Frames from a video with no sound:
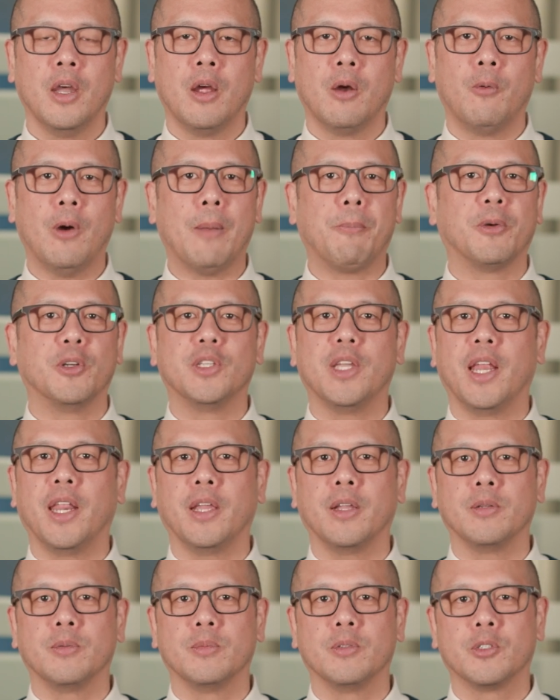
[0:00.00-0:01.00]

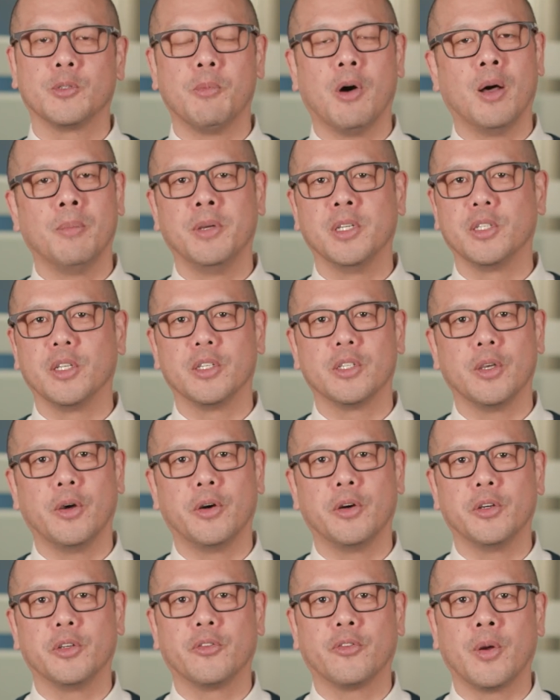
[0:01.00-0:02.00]
representing small business
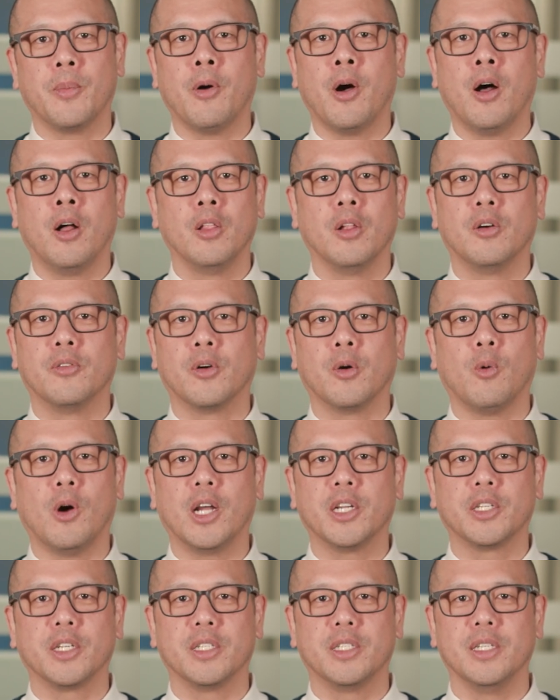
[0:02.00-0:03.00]
owners from all over
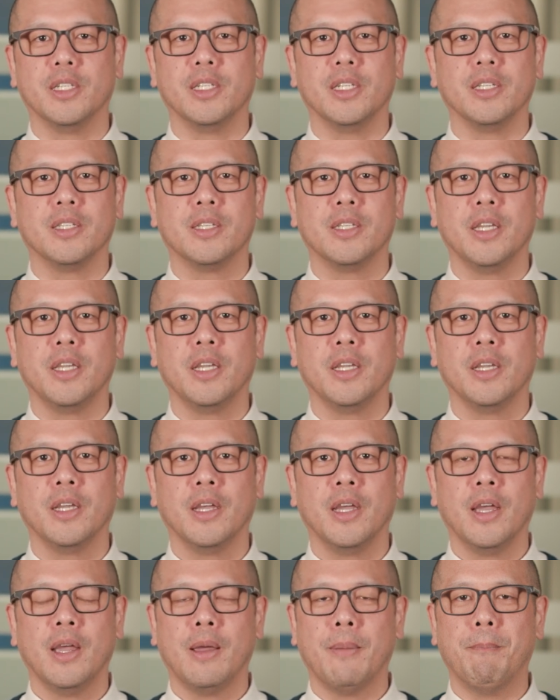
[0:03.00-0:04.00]
Washington, D.C.,
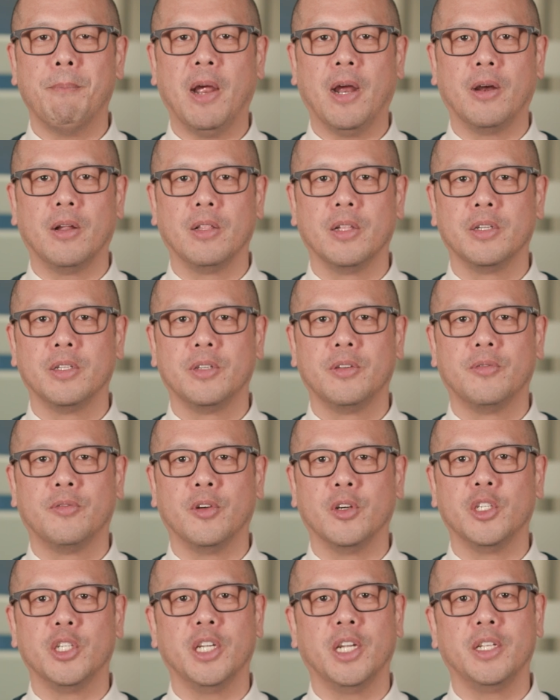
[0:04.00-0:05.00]
Maryland,
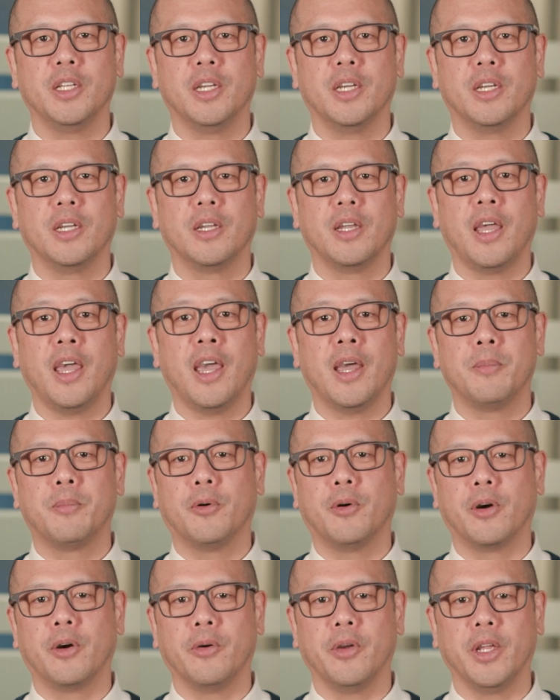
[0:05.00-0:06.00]
Virginia, and
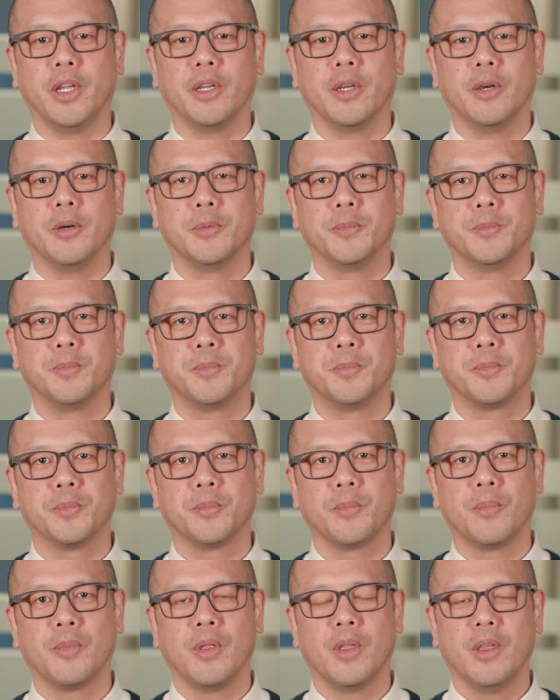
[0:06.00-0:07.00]
Puerto Rico.
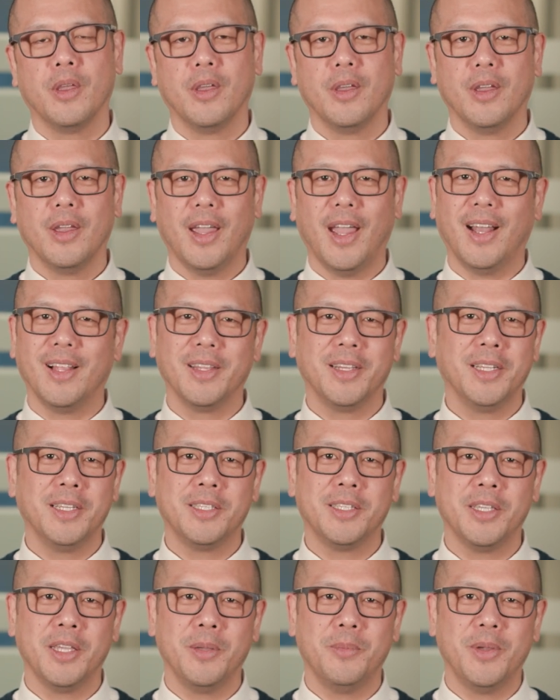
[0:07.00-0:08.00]

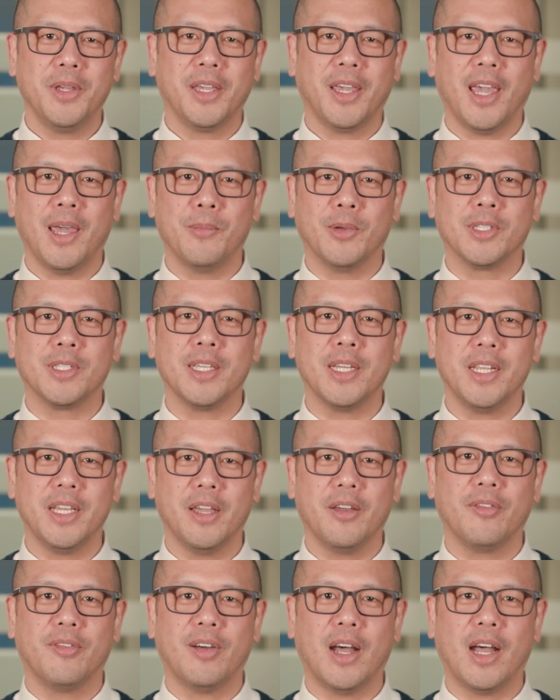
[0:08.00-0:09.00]
LEDC became a
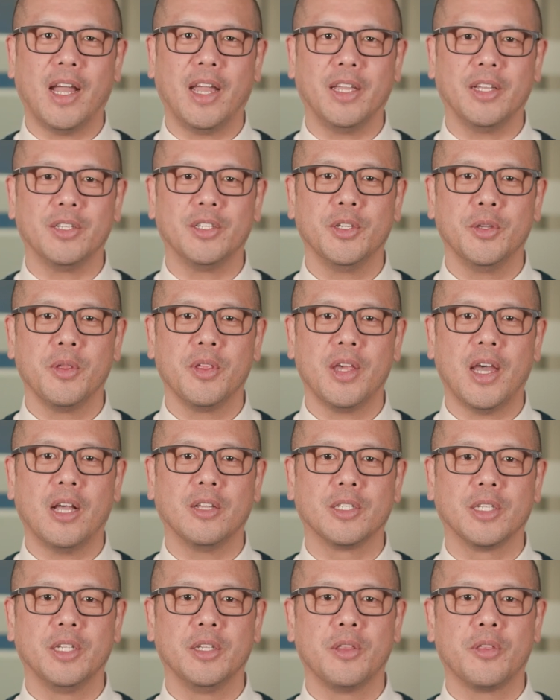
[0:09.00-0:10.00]
CDFI in
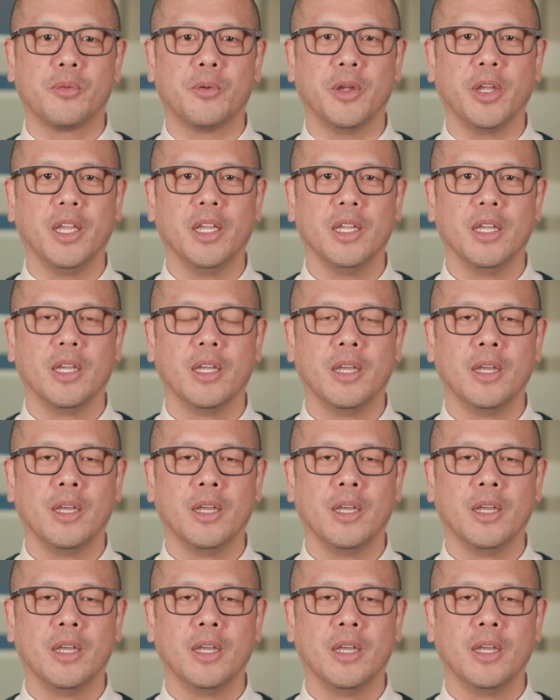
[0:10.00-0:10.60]
2003